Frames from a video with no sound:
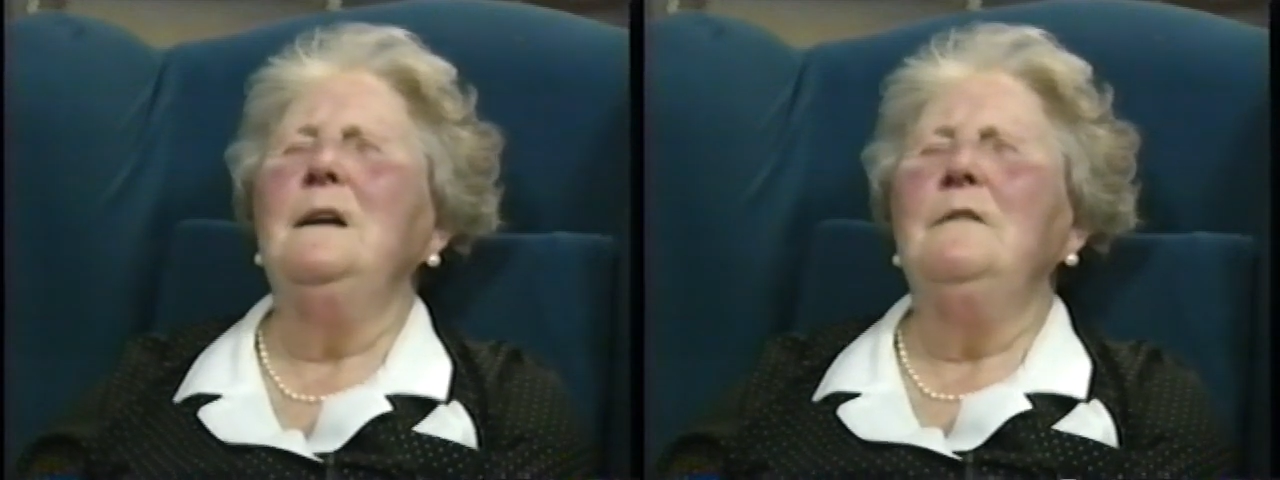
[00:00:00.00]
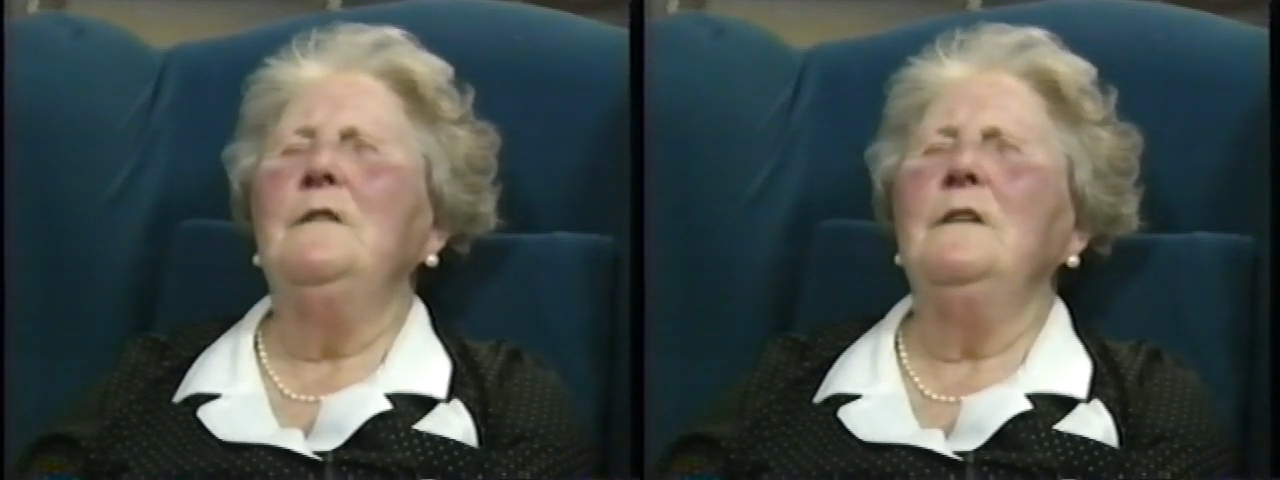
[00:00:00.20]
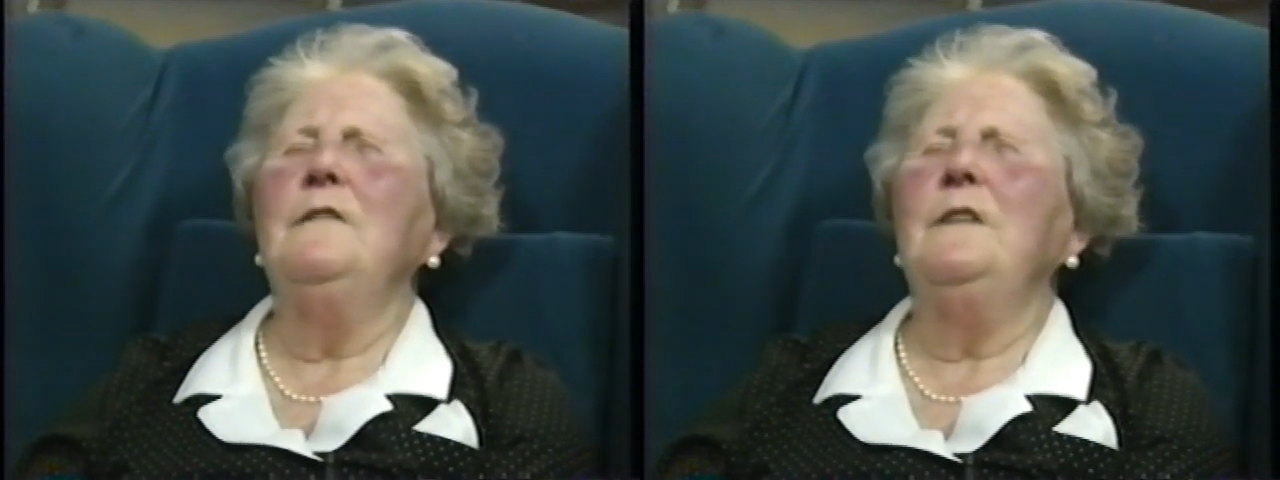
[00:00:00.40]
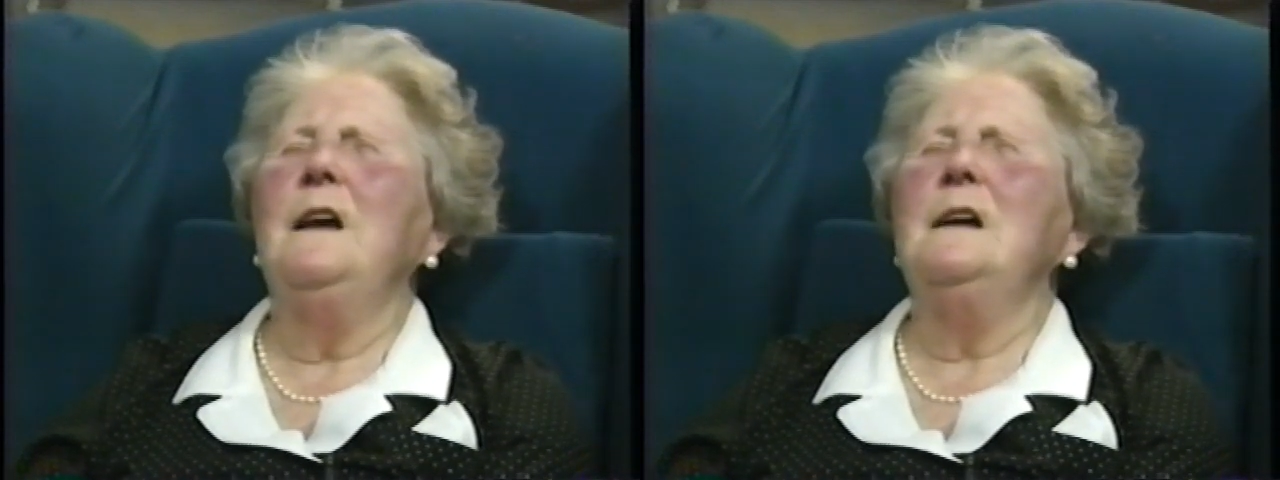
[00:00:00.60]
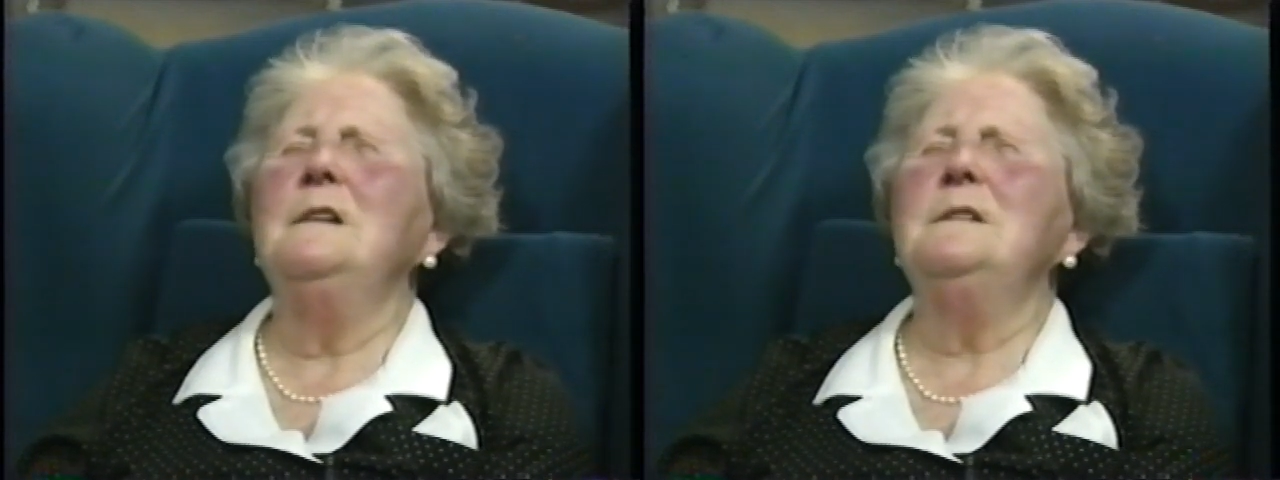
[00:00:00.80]
full of
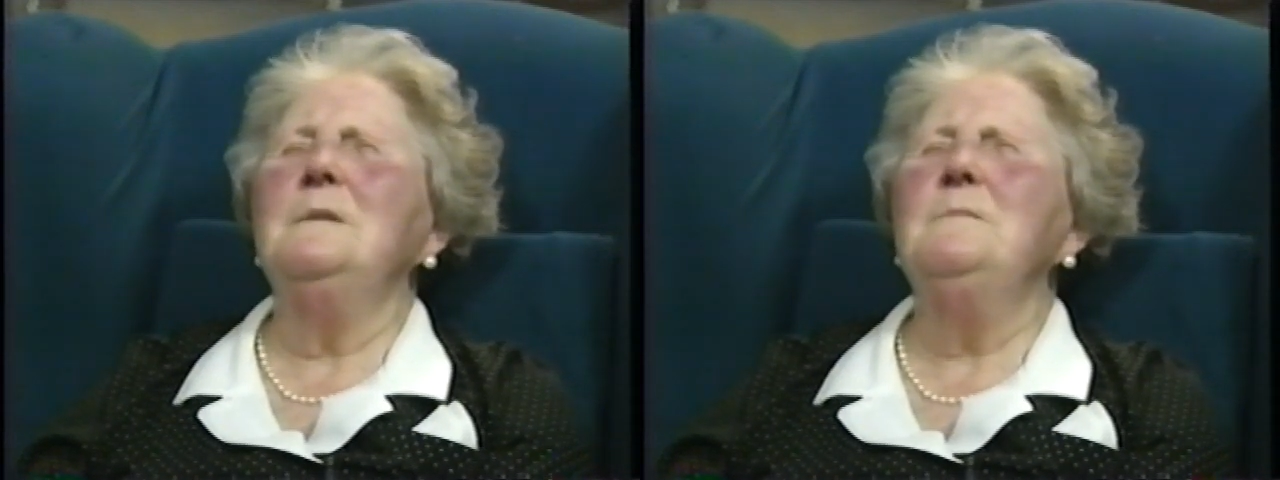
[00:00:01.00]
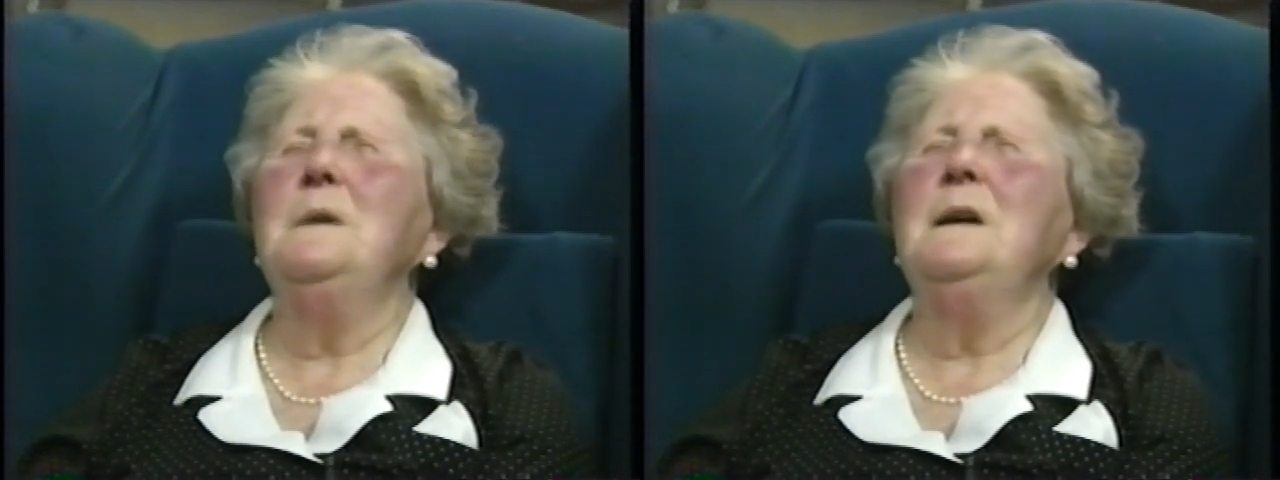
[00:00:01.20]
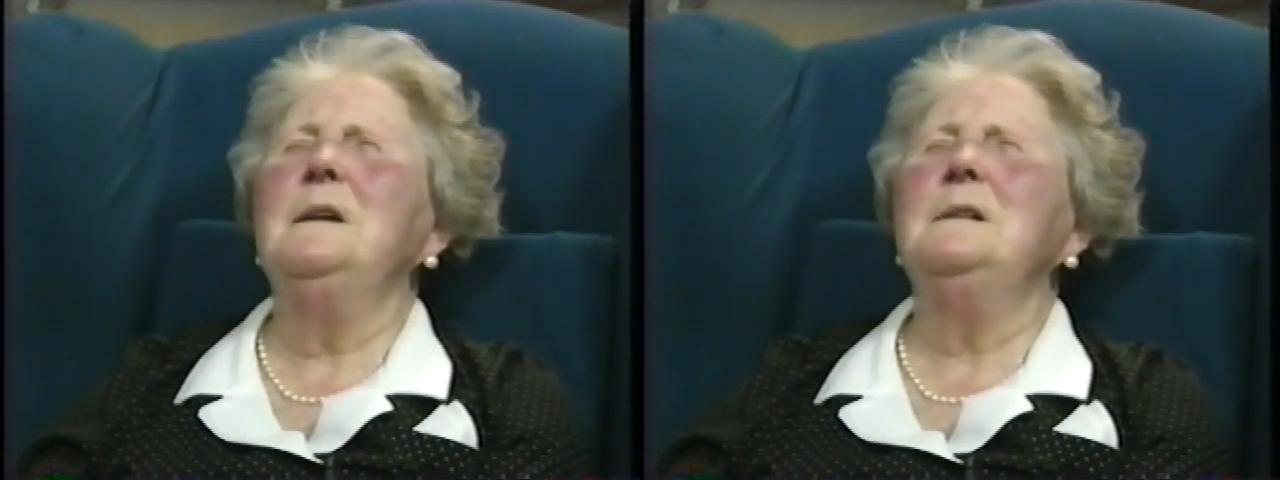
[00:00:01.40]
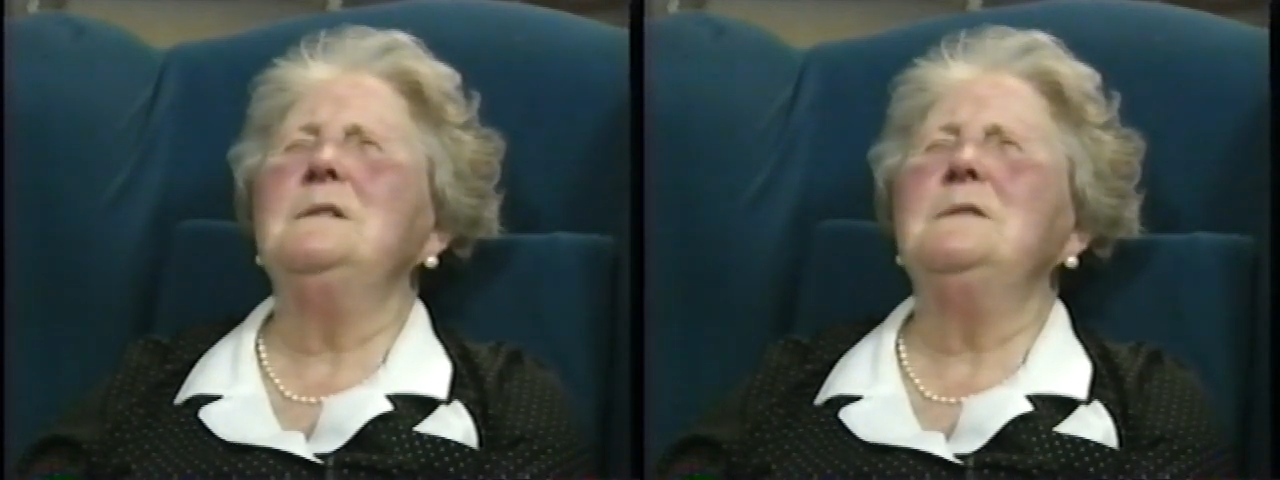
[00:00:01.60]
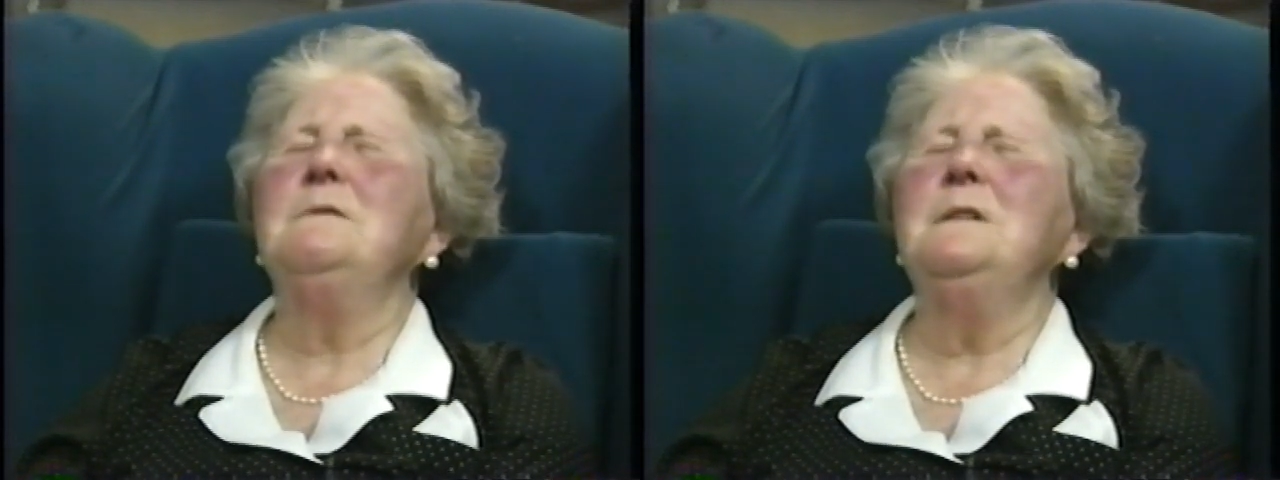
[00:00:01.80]
flowers and birds,
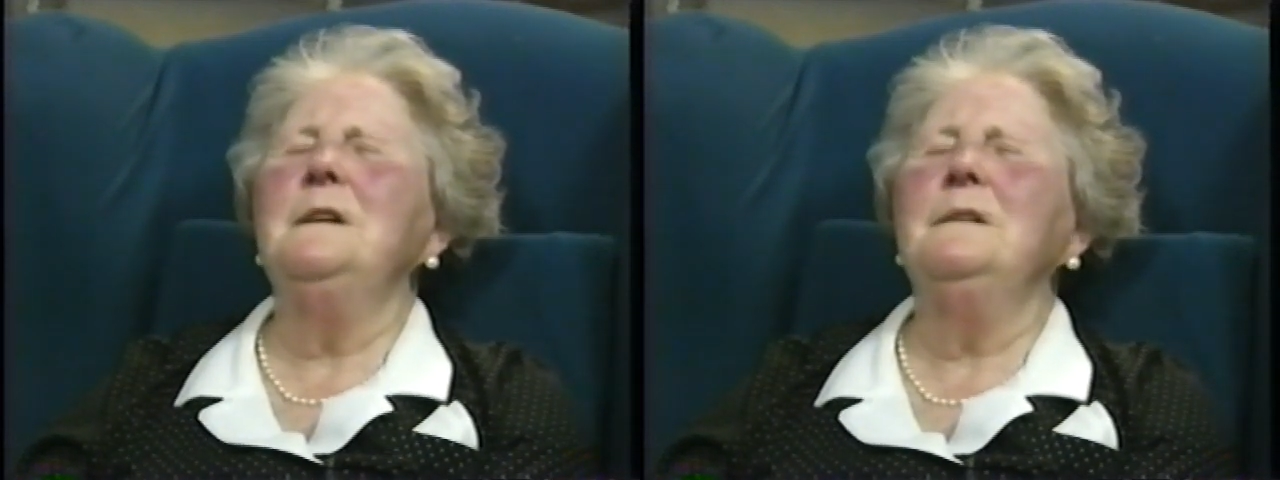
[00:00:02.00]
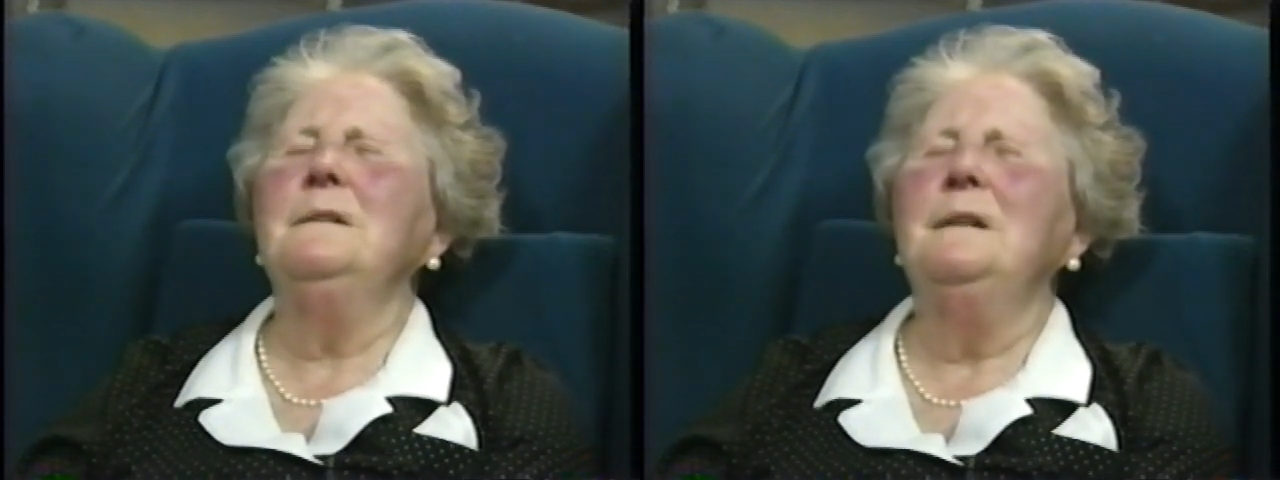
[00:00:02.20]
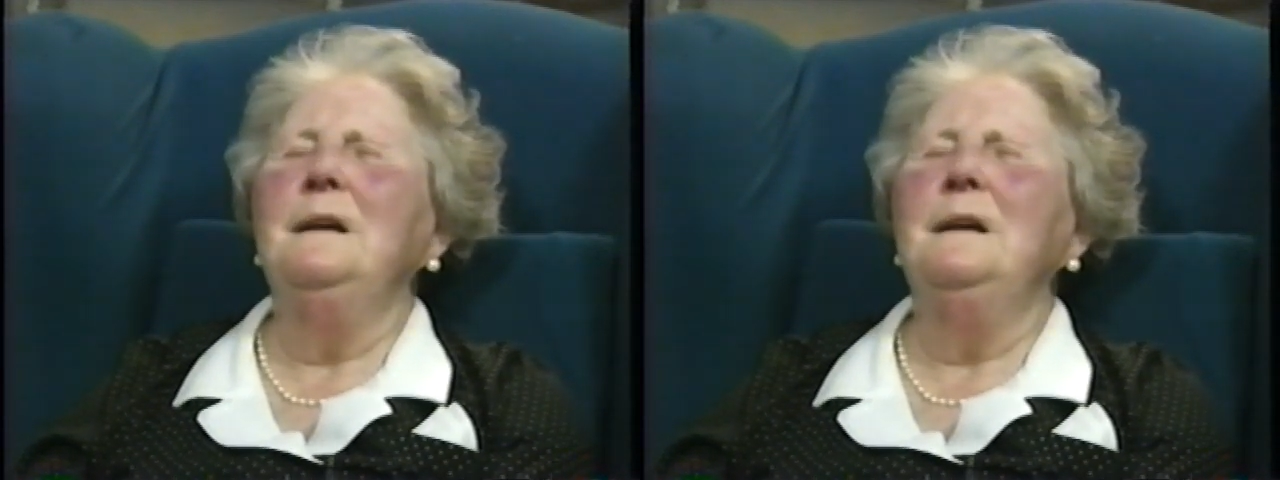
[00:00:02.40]
you know,